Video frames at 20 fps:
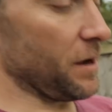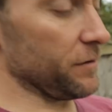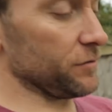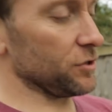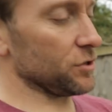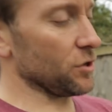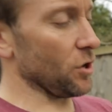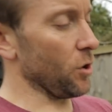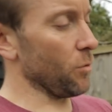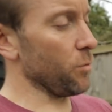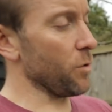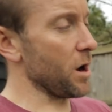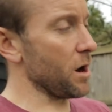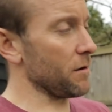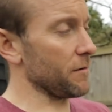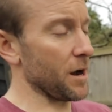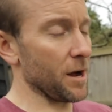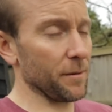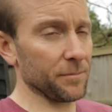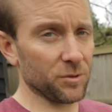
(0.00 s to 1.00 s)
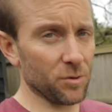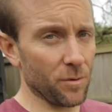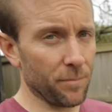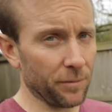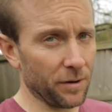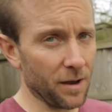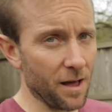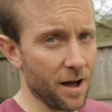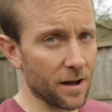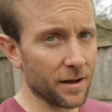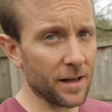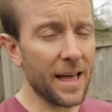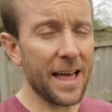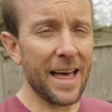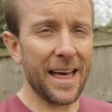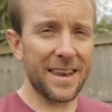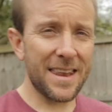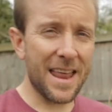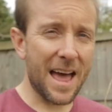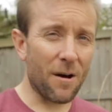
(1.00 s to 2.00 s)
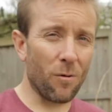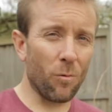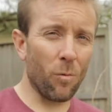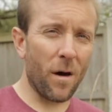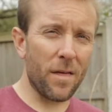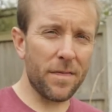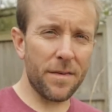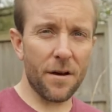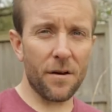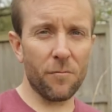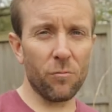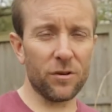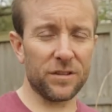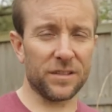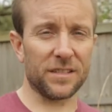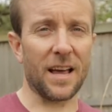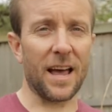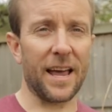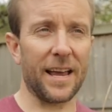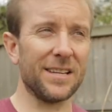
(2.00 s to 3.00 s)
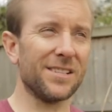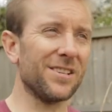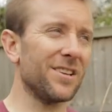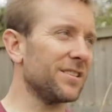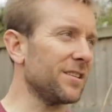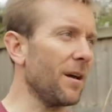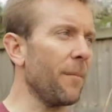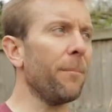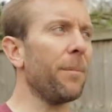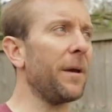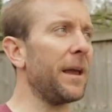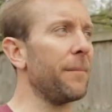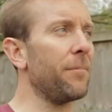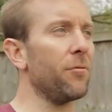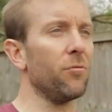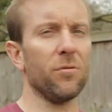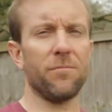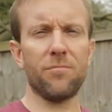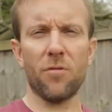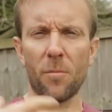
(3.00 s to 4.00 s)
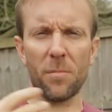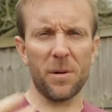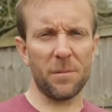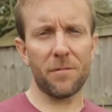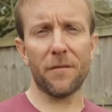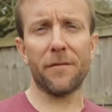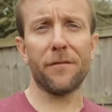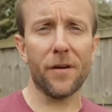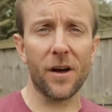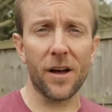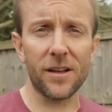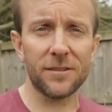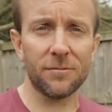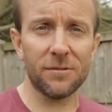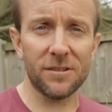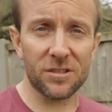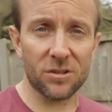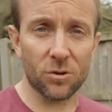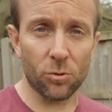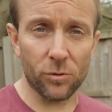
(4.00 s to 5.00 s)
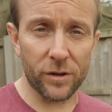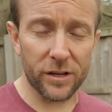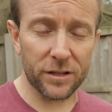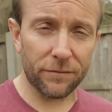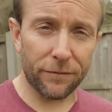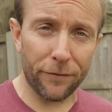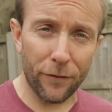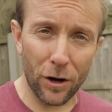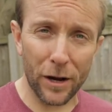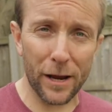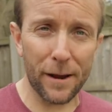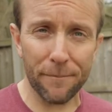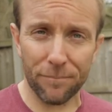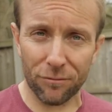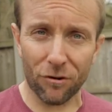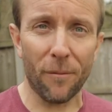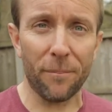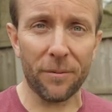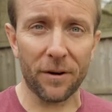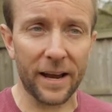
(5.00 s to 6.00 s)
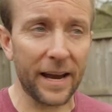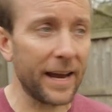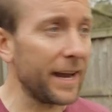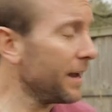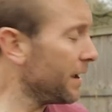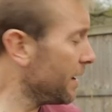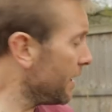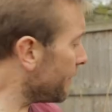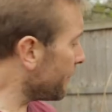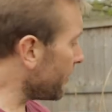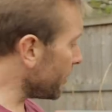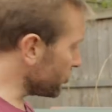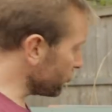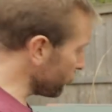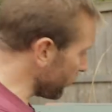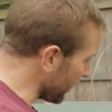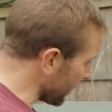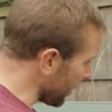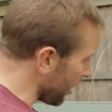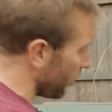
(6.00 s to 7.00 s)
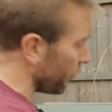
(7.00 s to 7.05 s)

I've just got to wire it up to a plug. Now, one thing I would say is that some people would probably prefer to install this fully and properly by drilling a